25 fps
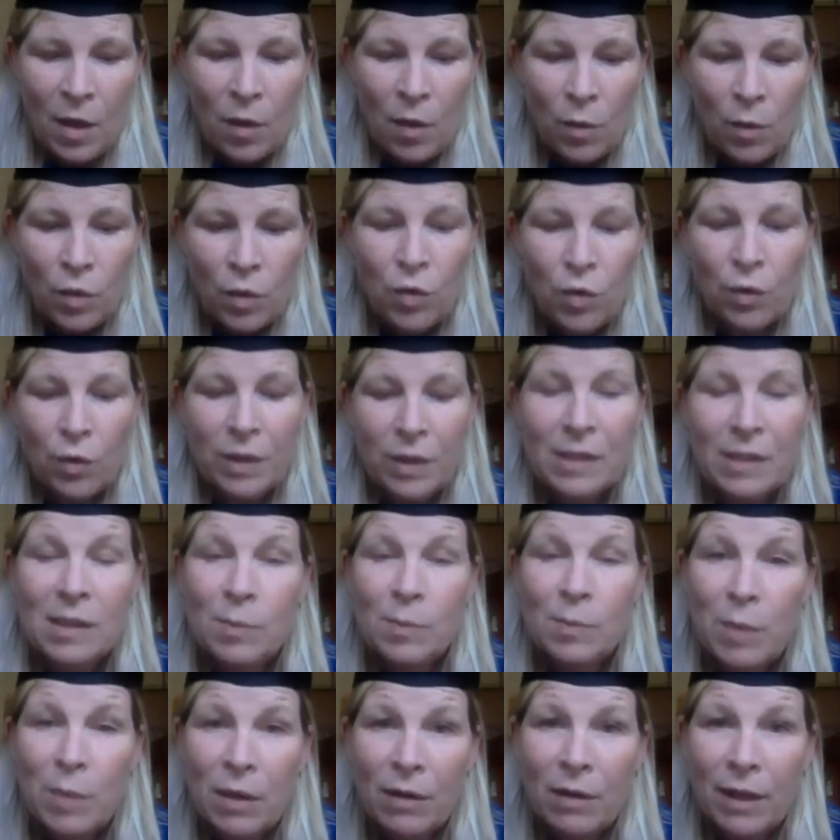Your
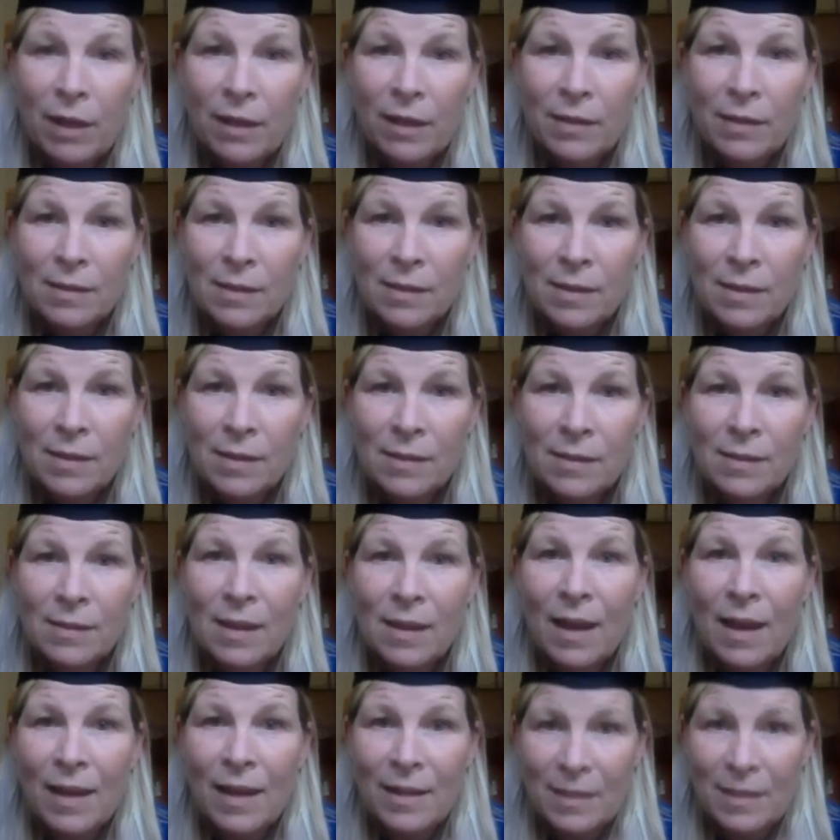experiences,
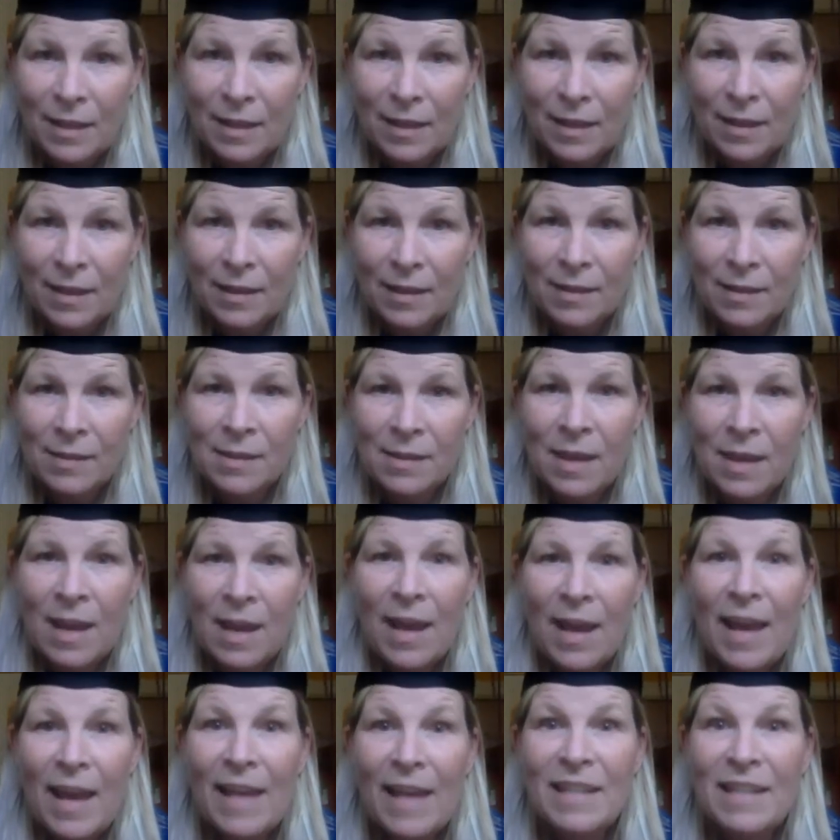ideas,
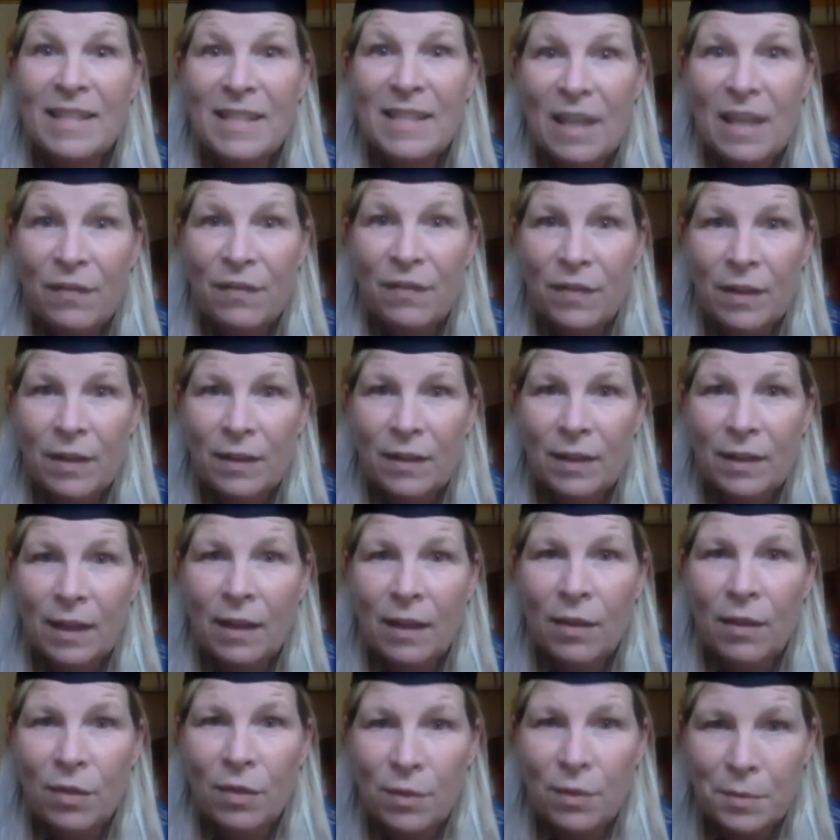and definitely
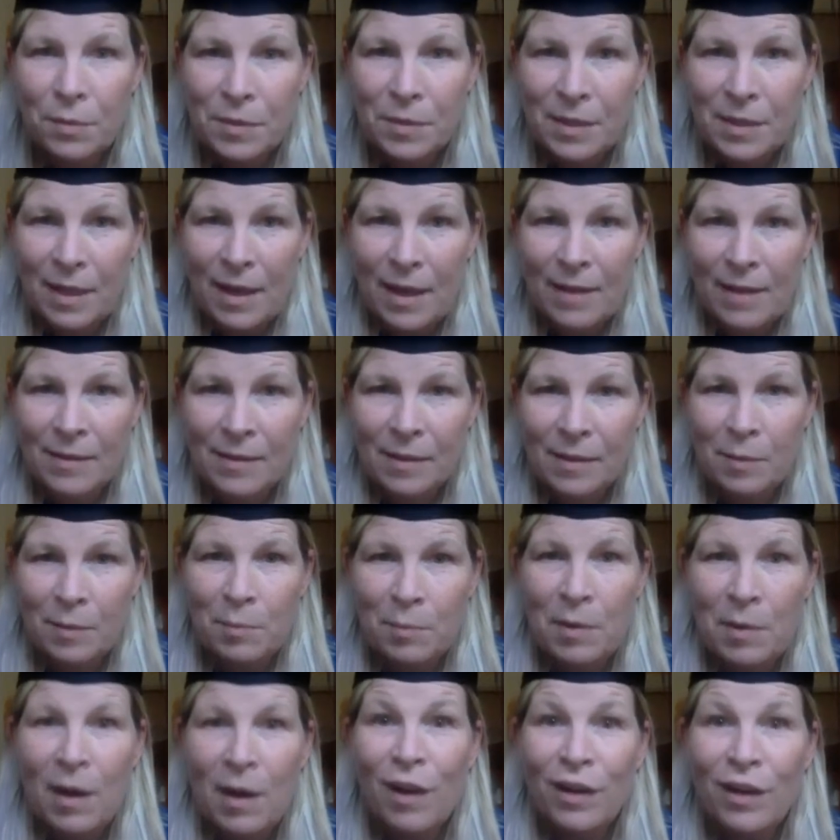enthusiasm
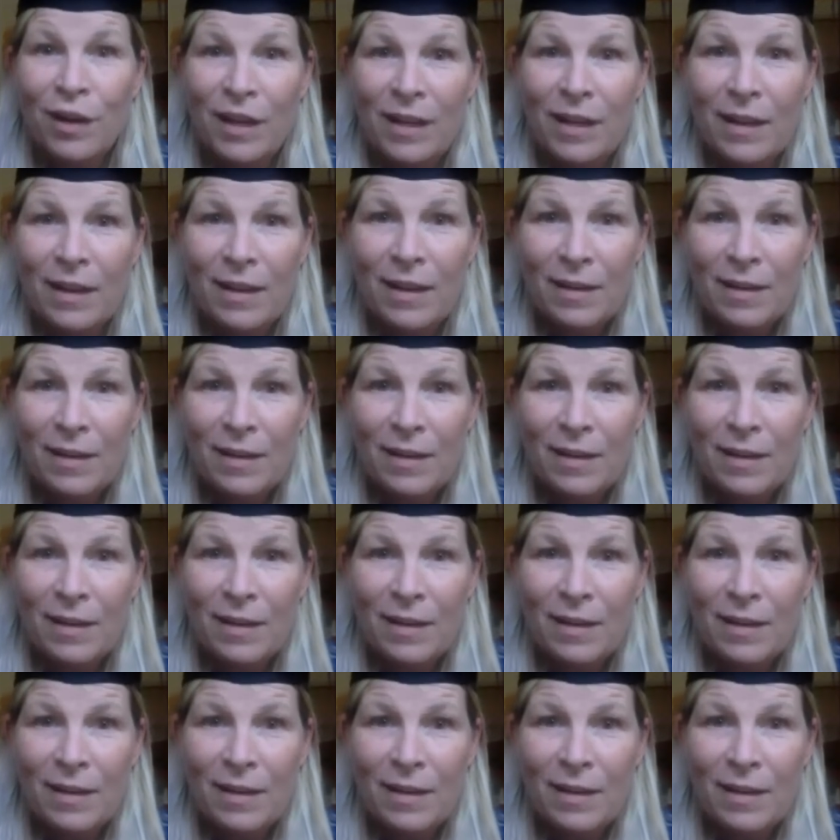are needed.